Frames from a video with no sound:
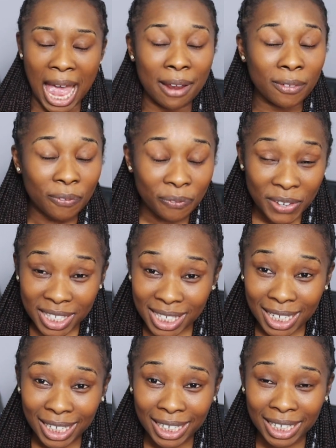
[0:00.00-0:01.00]
And
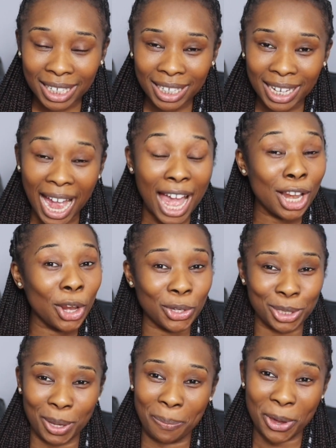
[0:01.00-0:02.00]
physically, I
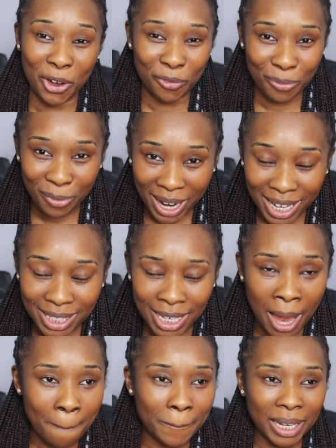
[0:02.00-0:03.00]
lost a bit of weight,